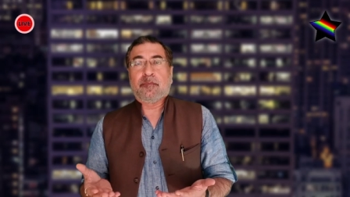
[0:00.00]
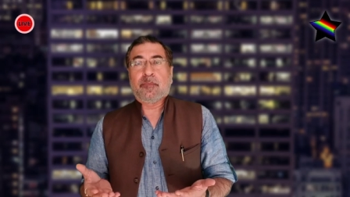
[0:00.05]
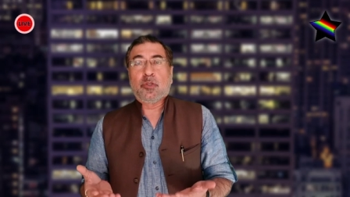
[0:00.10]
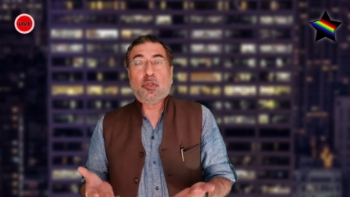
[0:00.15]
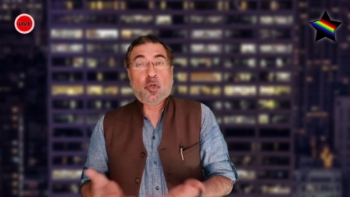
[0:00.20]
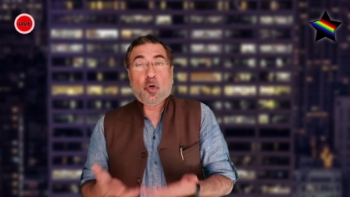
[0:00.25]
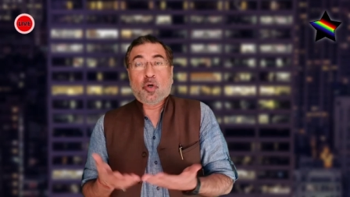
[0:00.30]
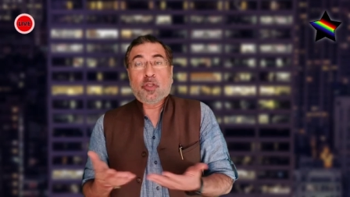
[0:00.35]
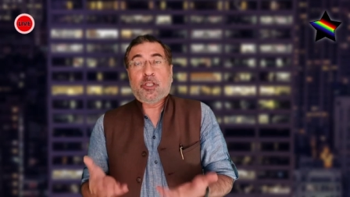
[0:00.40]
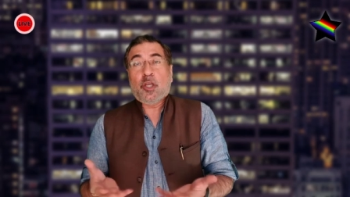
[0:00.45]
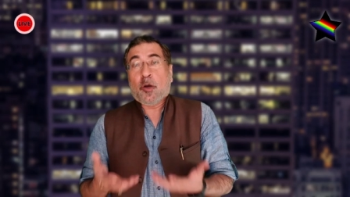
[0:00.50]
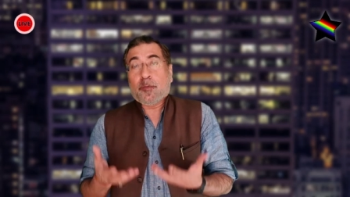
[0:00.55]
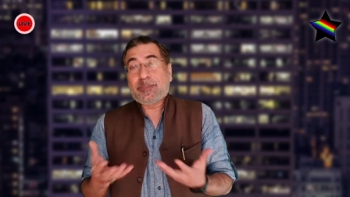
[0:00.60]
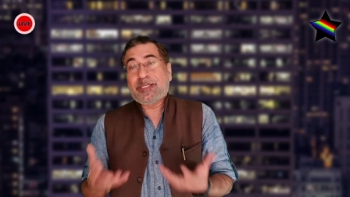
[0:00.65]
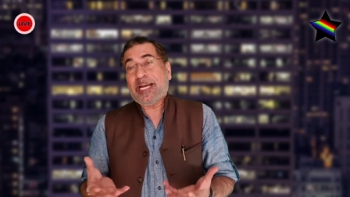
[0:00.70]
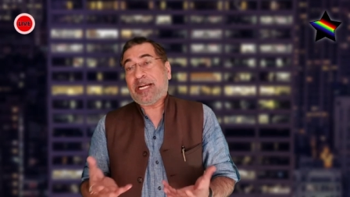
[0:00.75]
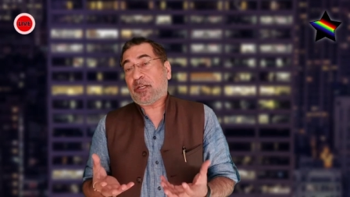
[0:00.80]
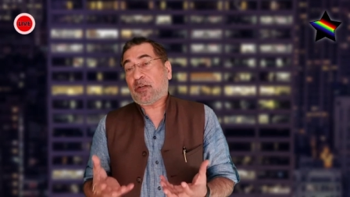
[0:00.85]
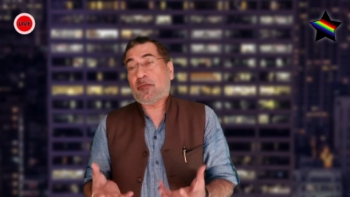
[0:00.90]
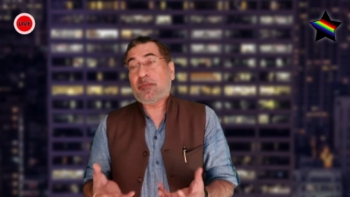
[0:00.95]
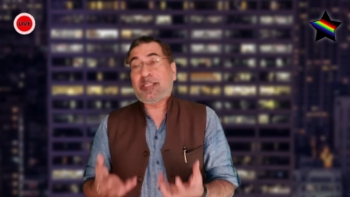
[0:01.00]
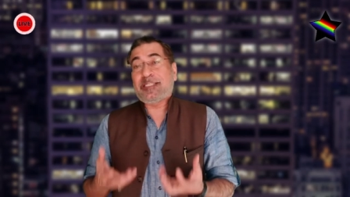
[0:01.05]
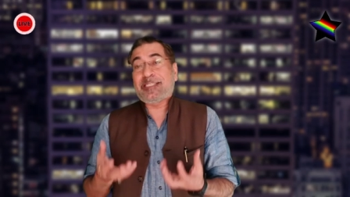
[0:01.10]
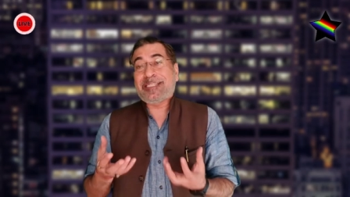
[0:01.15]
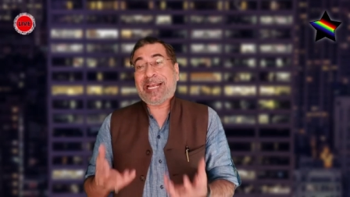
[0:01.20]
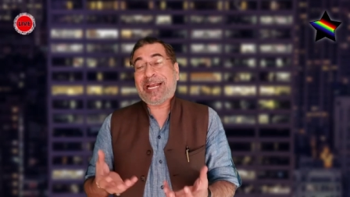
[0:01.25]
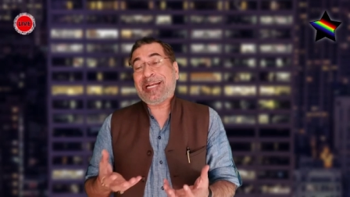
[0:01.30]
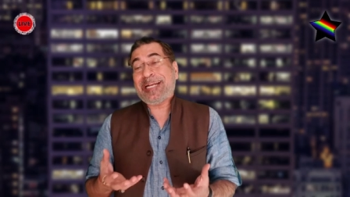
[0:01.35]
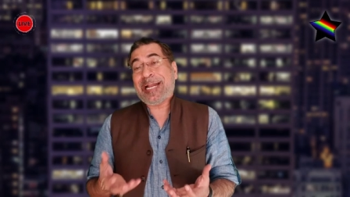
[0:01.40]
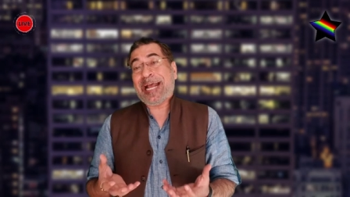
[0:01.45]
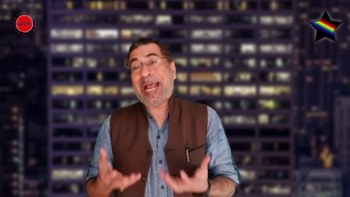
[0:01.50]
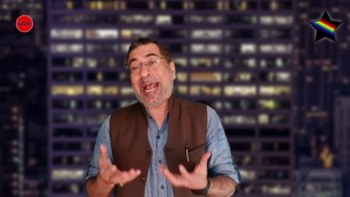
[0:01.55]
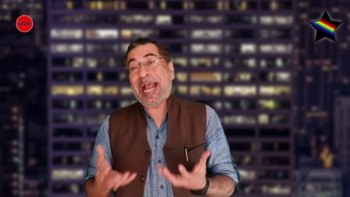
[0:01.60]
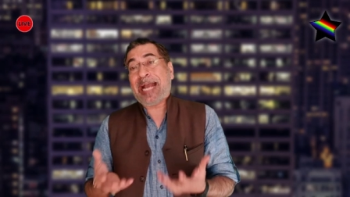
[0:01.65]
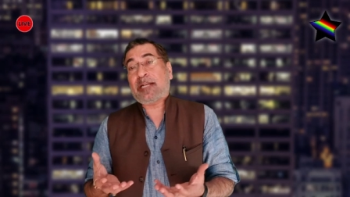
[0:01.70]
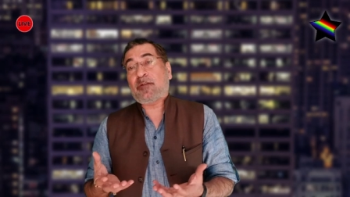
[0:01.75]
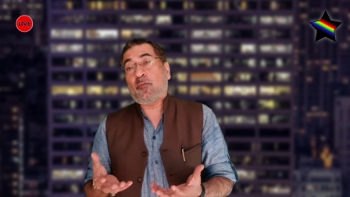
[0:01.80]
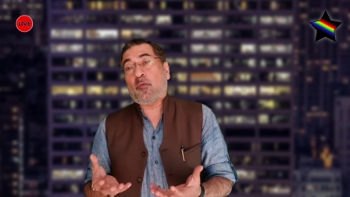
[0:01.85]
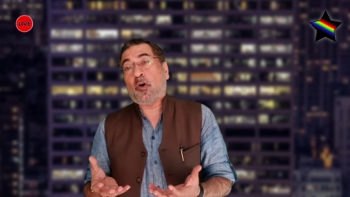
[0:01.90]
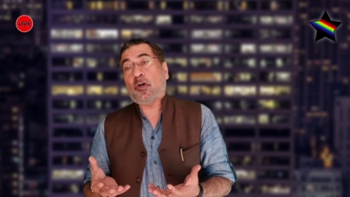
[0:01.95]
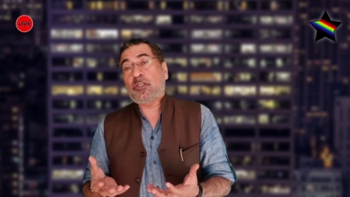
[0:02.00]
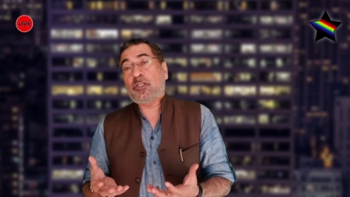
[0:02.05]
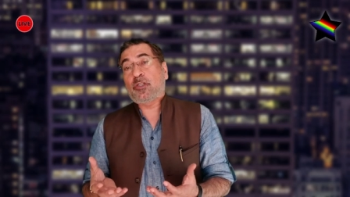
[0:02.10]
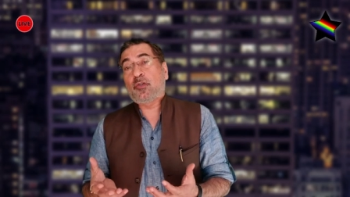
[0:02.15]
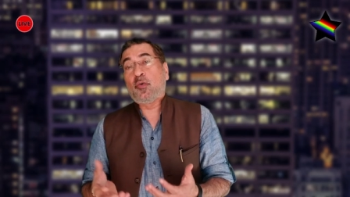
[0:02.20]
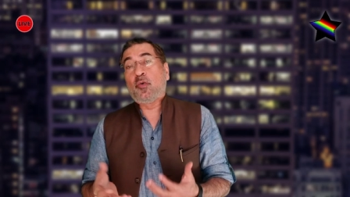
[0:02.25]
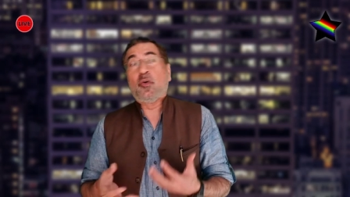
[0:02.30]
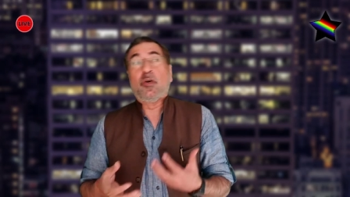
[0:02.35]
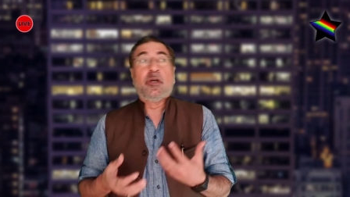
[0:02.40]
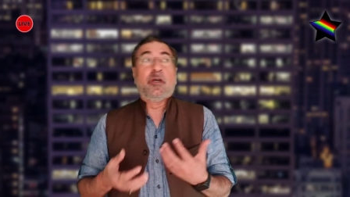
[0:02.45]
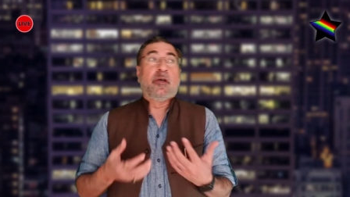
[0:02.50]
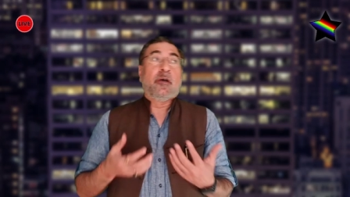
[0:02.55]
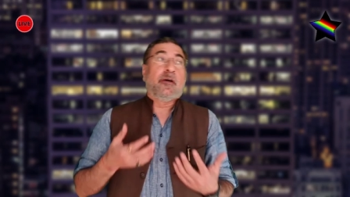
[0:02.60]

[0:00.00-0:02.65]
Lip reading: Though the object of the same act was to